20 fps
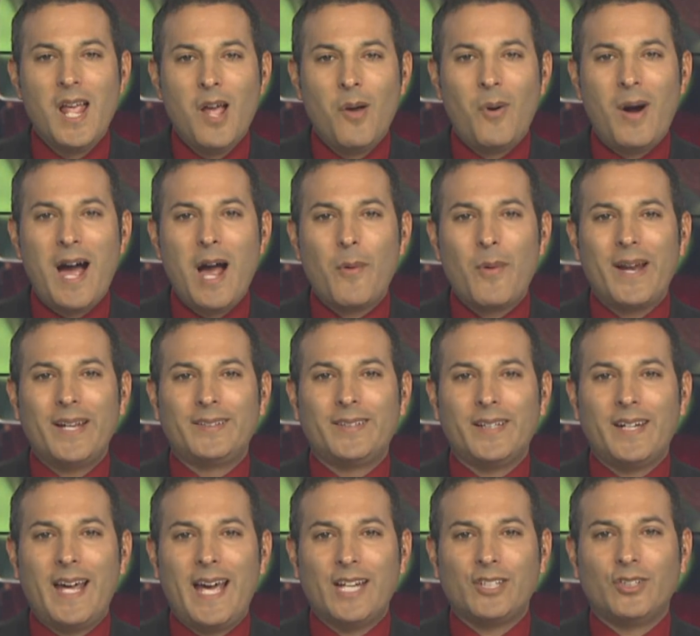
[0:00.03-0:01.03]
Well,
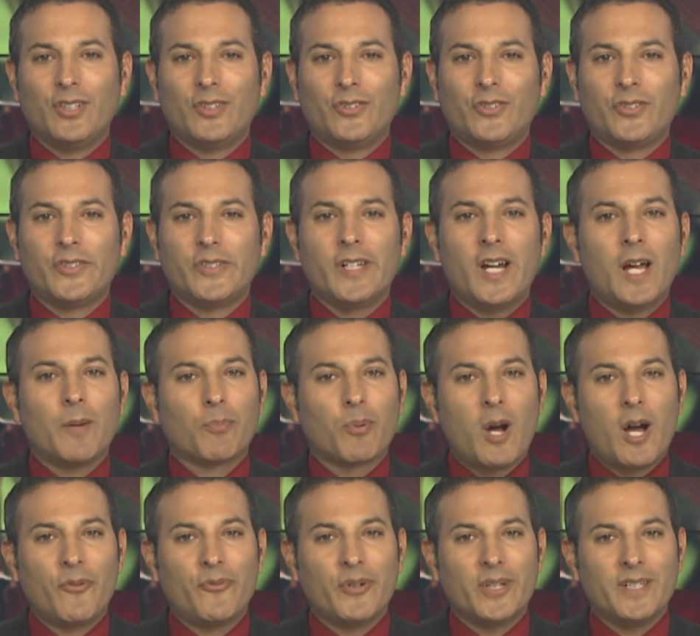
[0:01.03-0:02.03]
Highways and Hedges is a
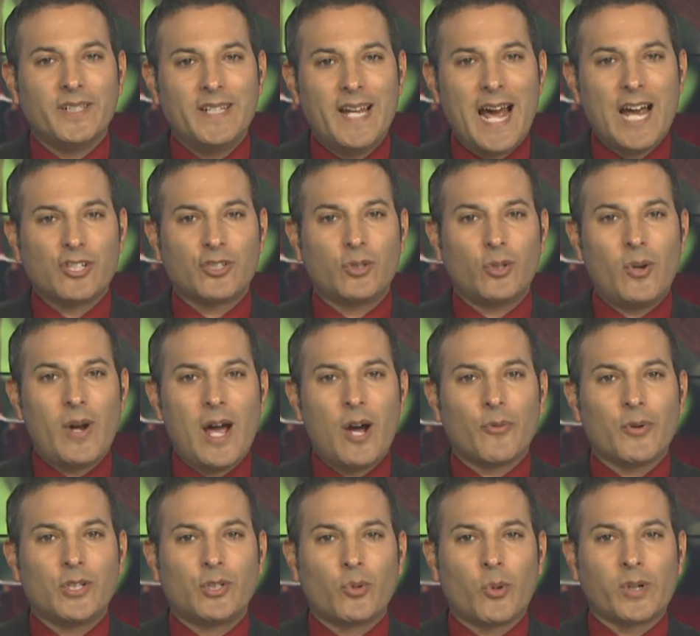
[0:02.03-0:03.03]
nonprofit national
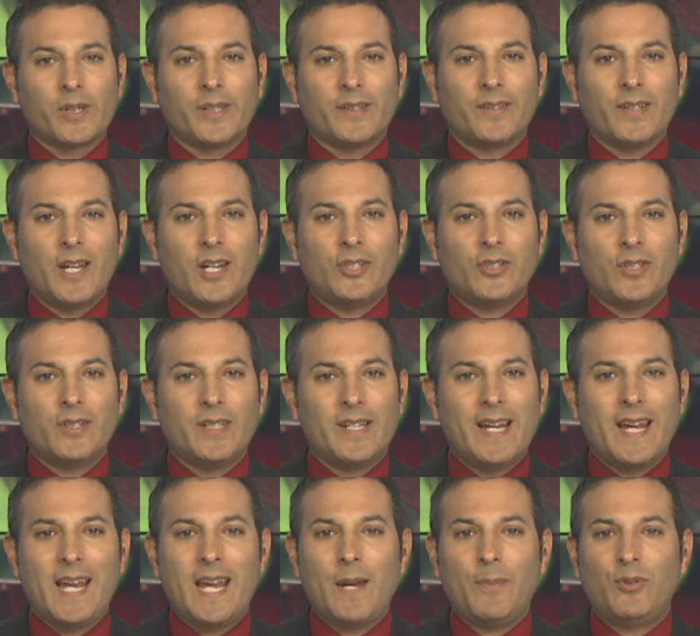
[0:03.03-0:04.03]
outreach organization
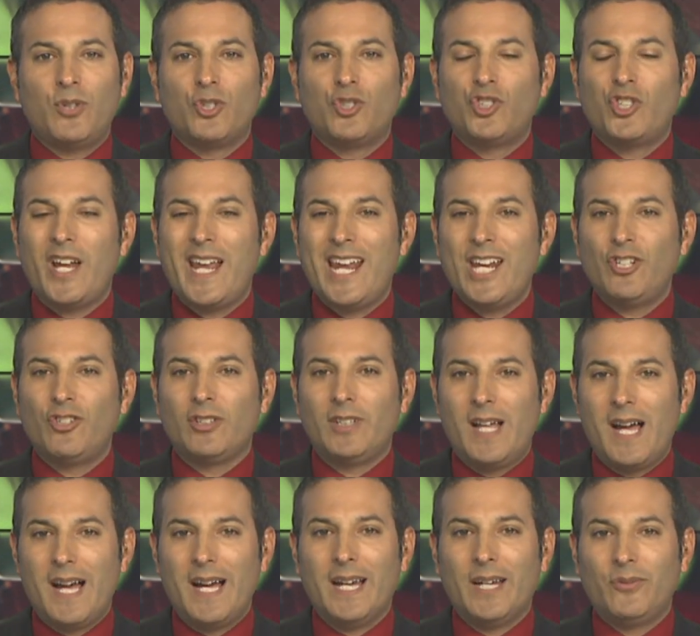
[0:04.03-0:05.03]
that aims to change
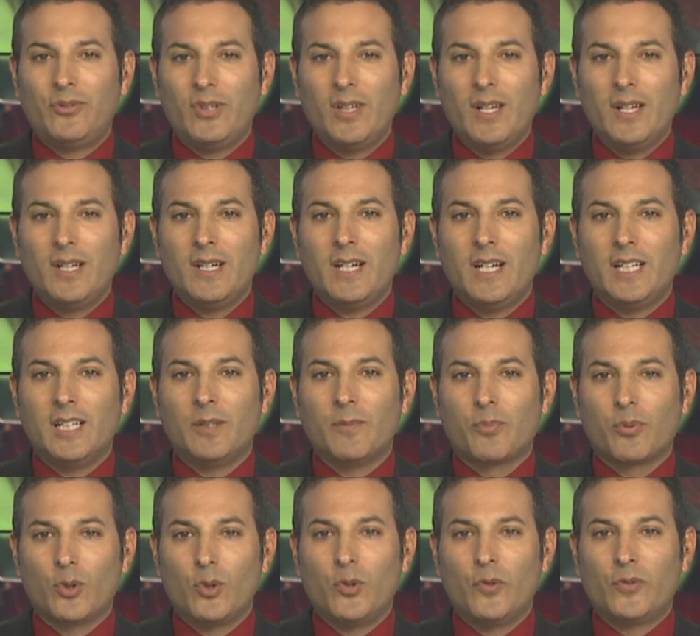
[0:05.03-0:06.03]
lives and
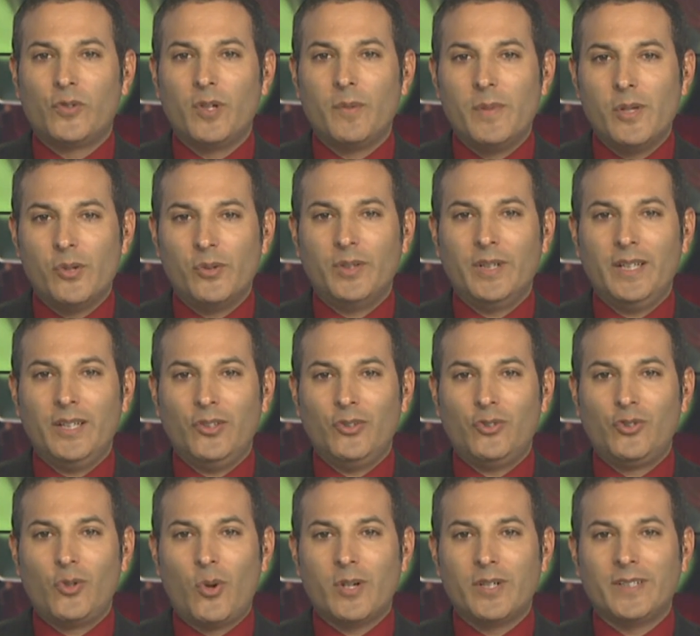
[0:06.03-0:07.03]
improve
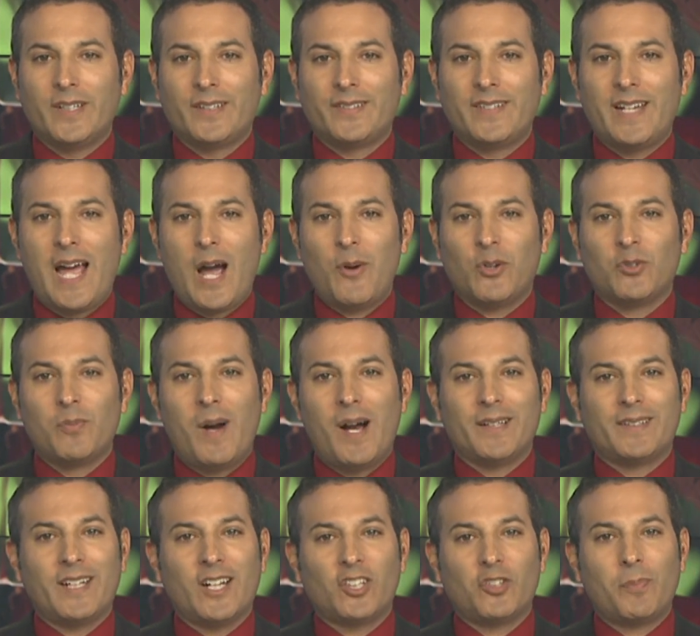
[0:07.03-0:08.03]
communities. Joining us now is
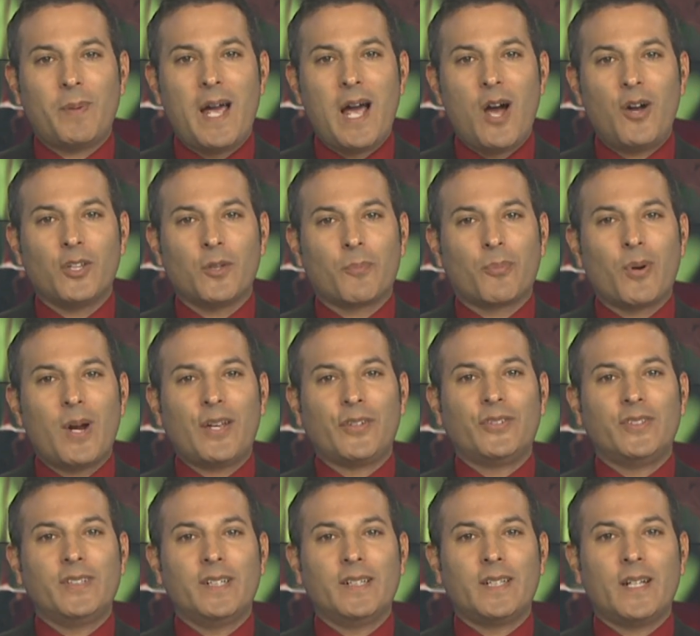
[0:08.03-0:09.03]
Montez Powell, the
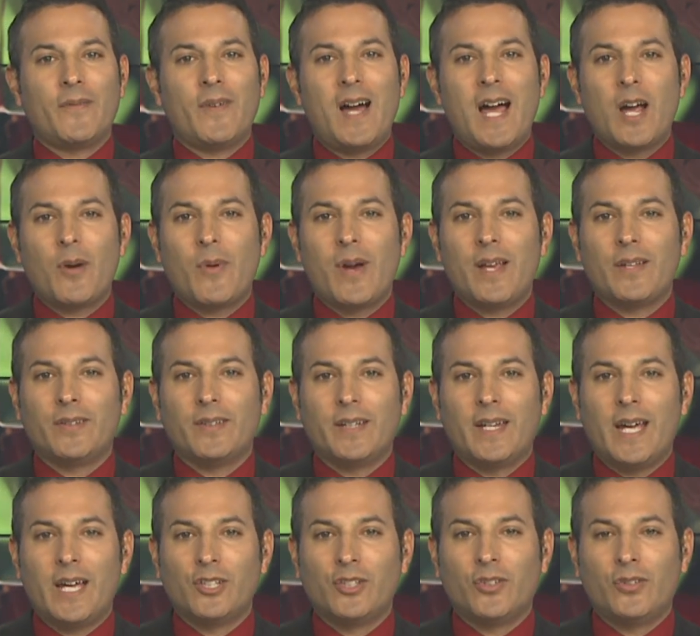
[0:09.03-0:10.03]
president of Highways
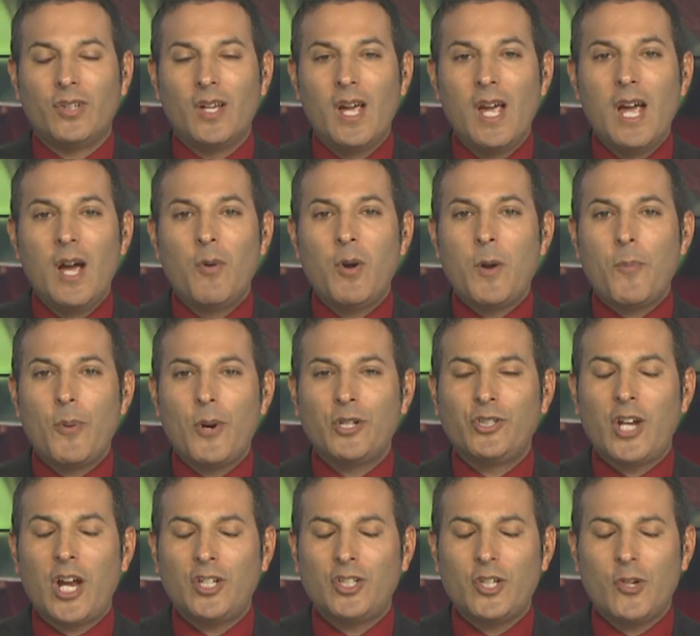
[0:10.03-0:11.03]
and Hedges. We
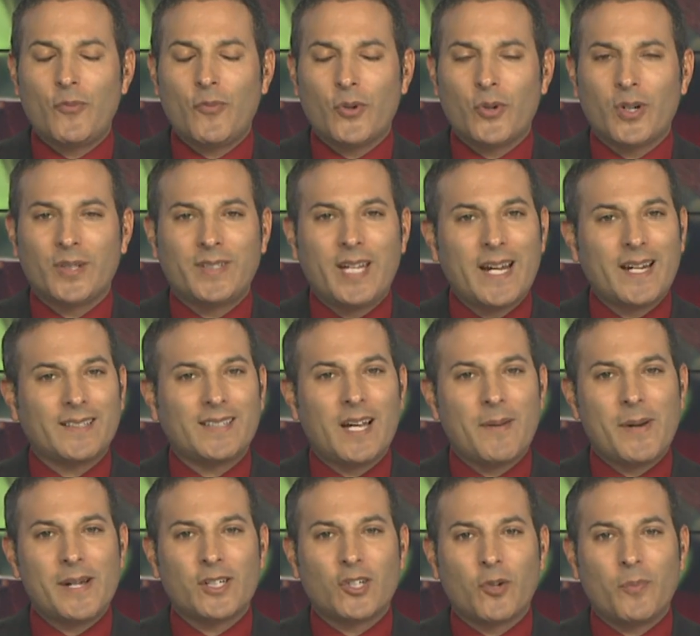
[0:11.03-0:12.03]
appreciate you for taking
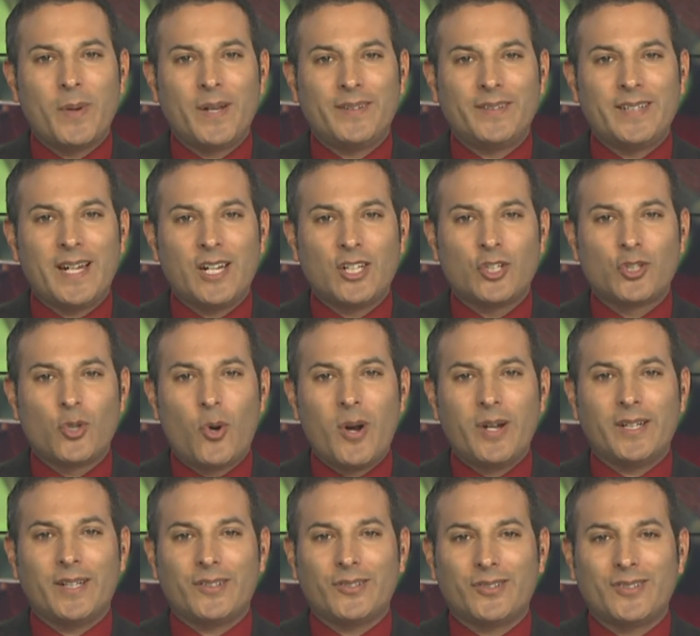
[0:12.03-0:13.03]
time out of your busy day to
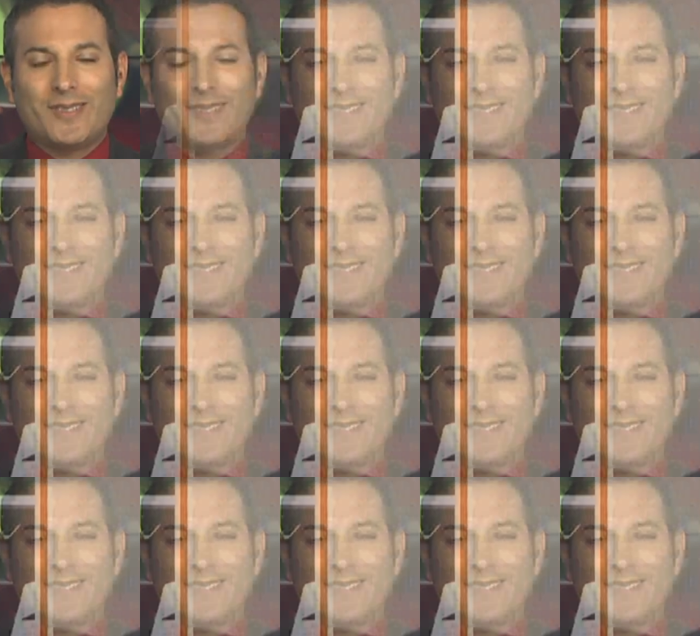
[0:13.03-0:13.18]
join us.